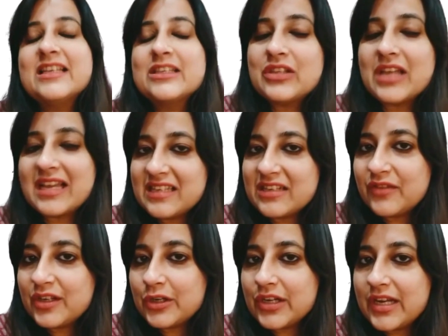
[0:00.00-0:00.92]
So that's it
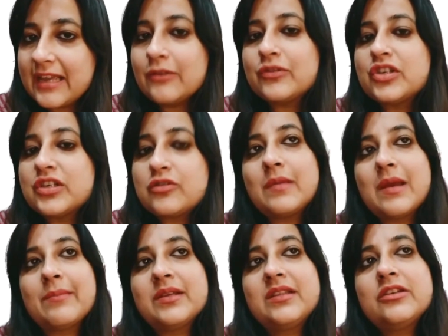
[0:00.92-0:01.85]
for today. You just
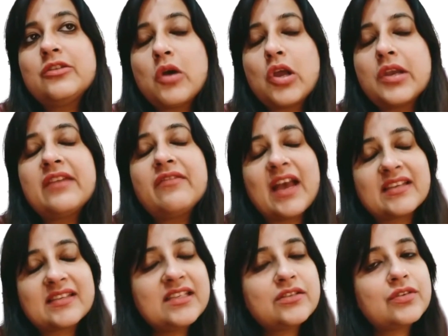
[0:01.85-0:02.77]
remember the mnemonic:
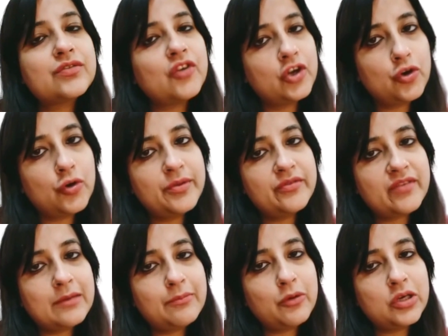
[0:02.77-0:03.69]
vaccines which follow open
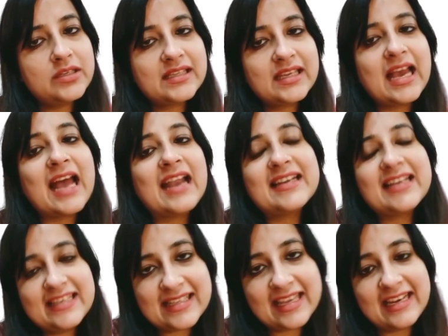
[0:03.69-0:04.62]
vial policy are
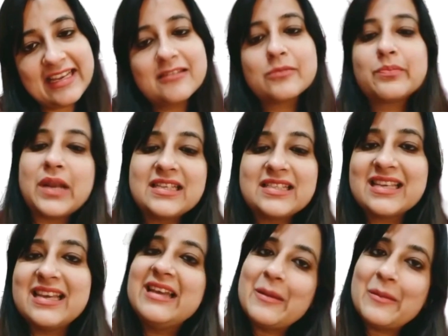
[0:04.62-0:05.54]
T series plus
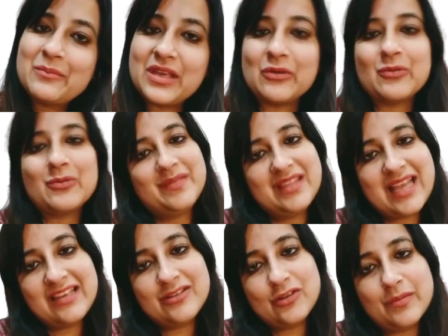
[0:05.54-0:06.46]
PO.
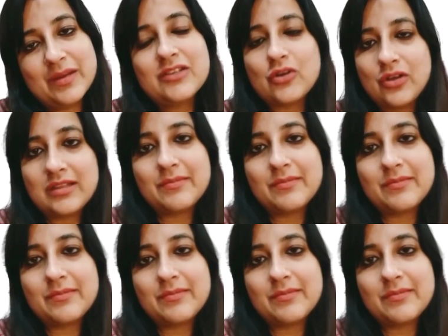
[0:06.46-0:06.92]
Thank you so much. All